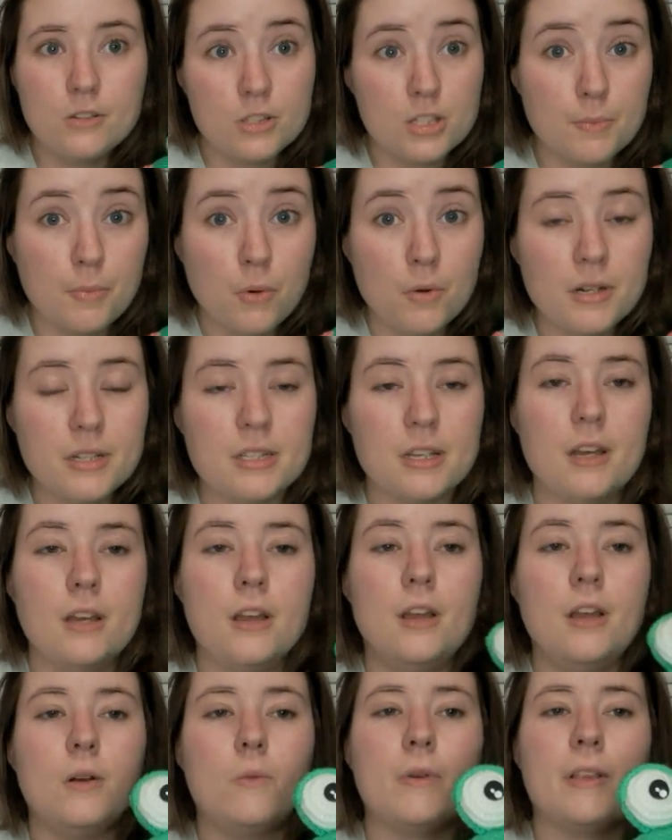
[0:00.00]
support
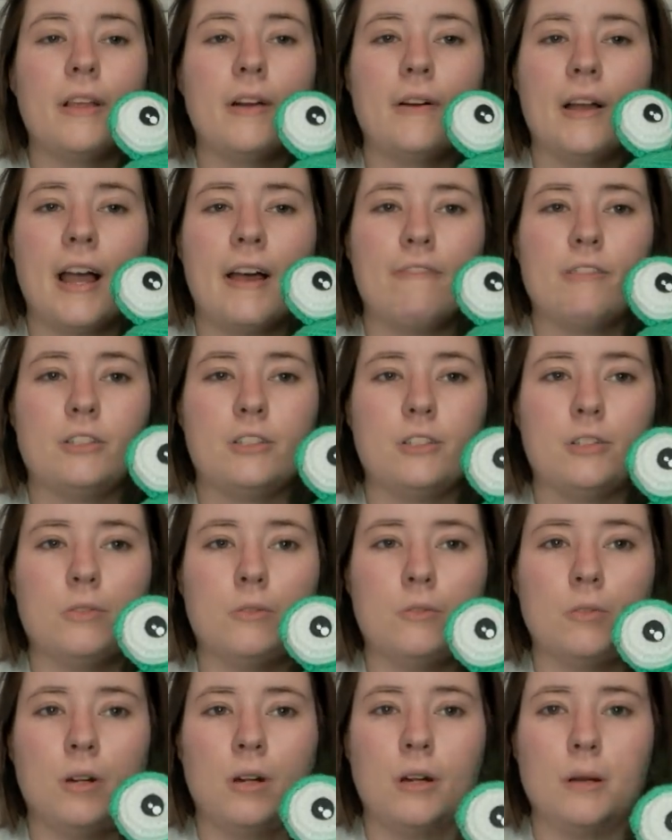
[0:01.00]
without having
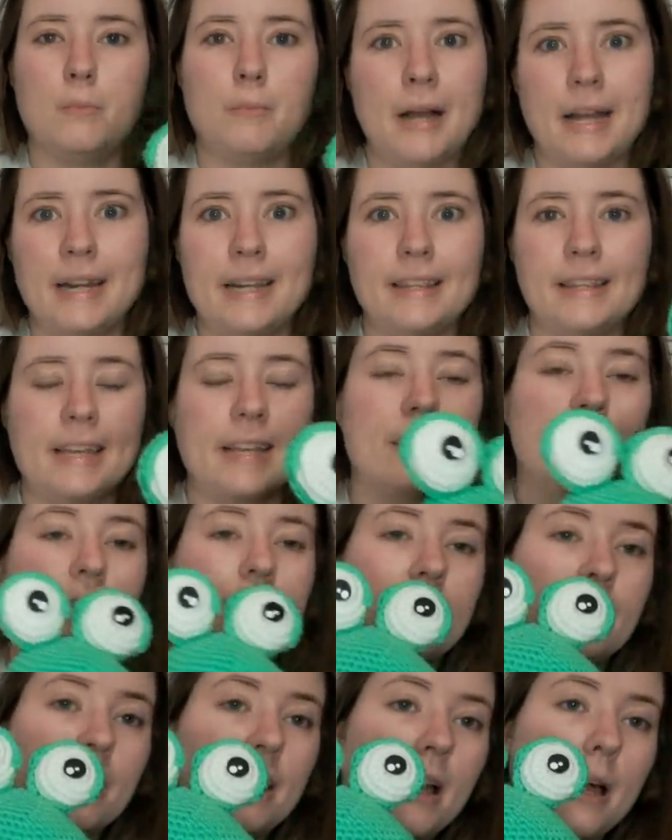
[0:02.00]
to uh, buy anything.
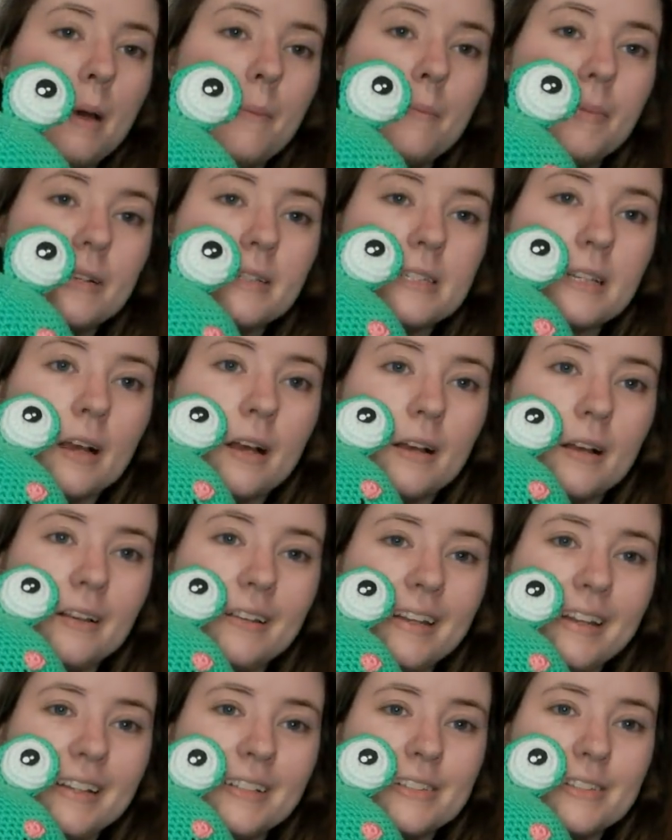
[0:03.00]
But uh,
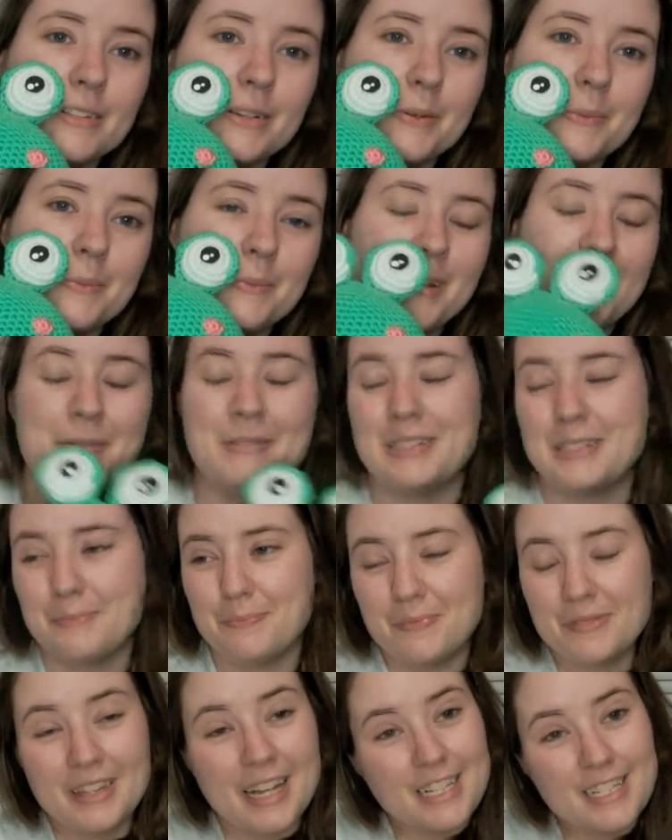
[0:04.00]
yeah, so
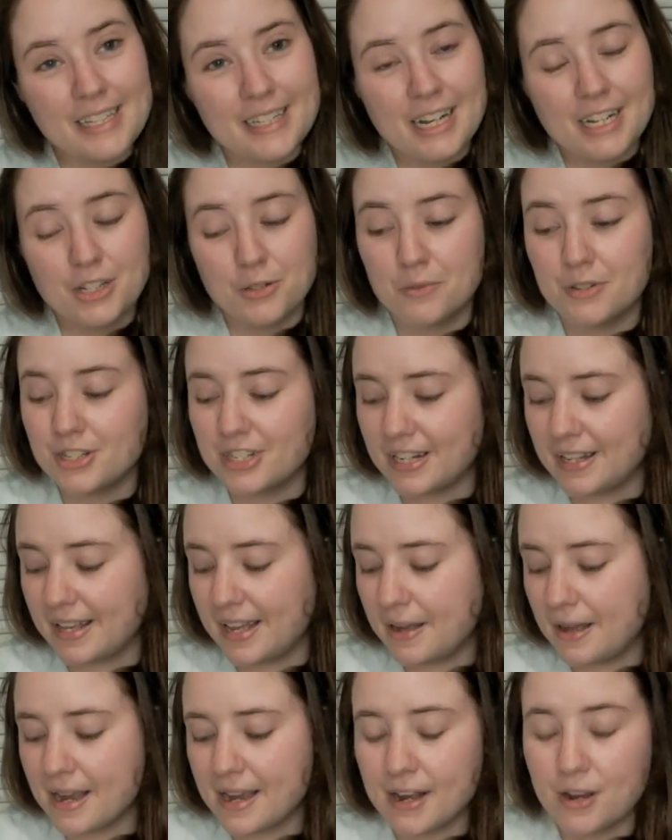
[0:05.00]
anyways, that's it. I just want to share
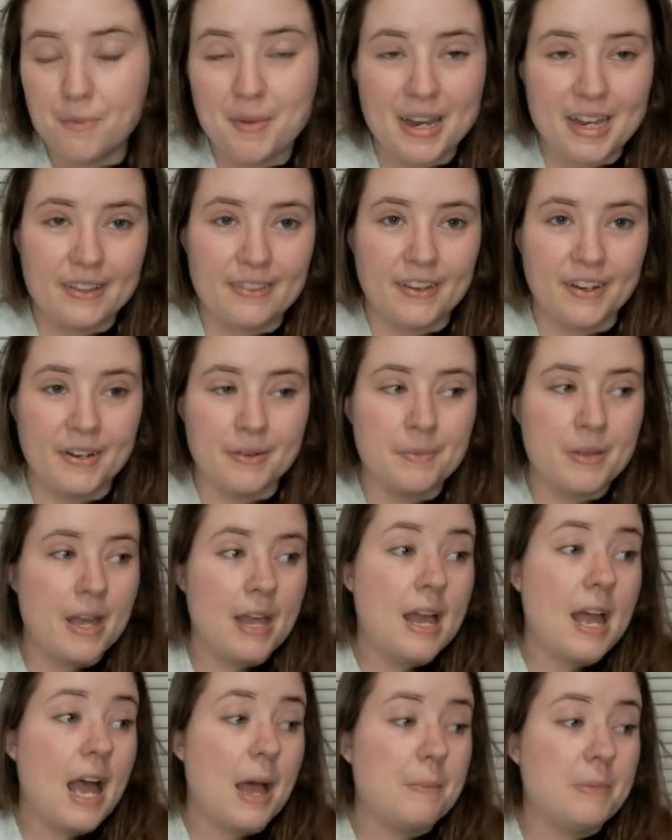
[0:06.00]
that. I gotta go back in there.
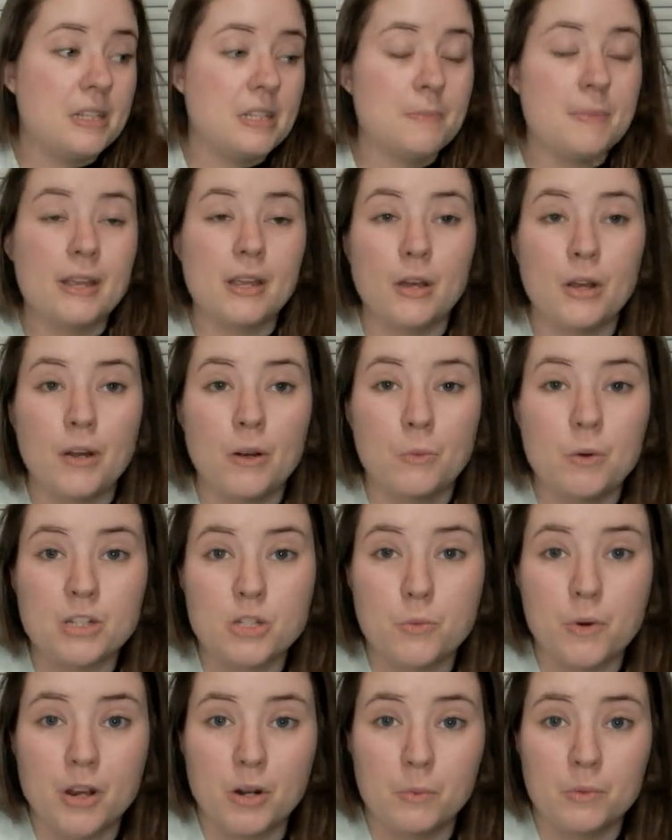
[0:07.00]
I meant to make a
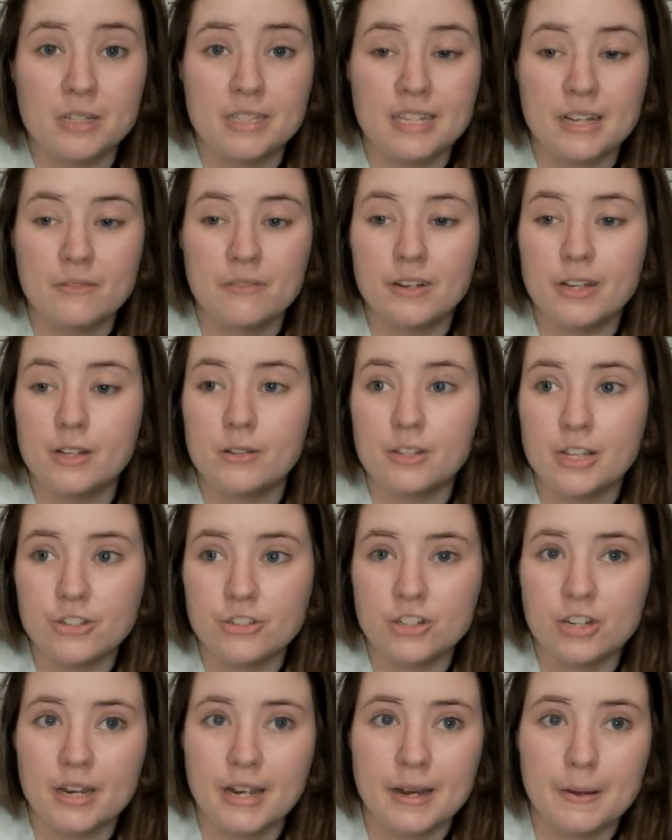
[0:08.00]
what you work on Wednesday video
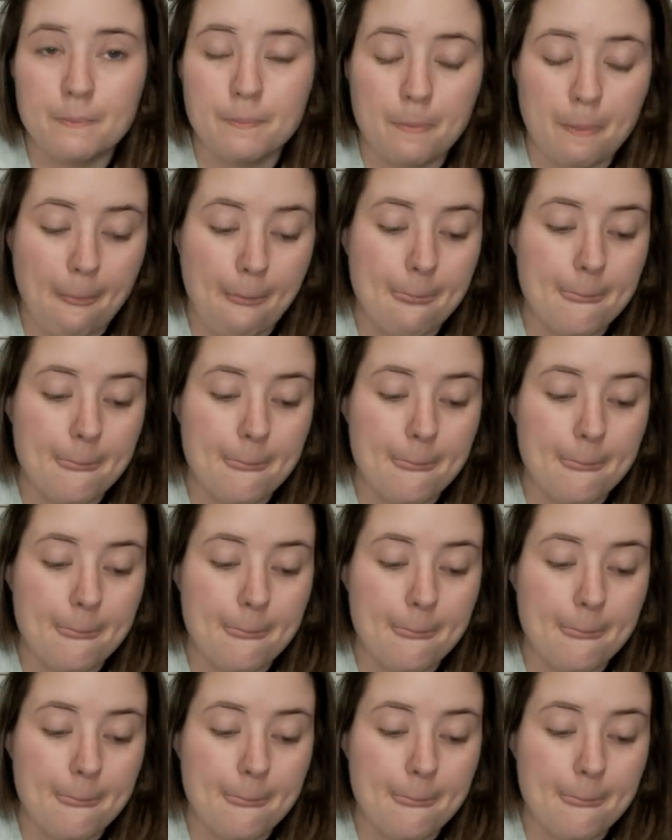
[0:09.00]
yesterday,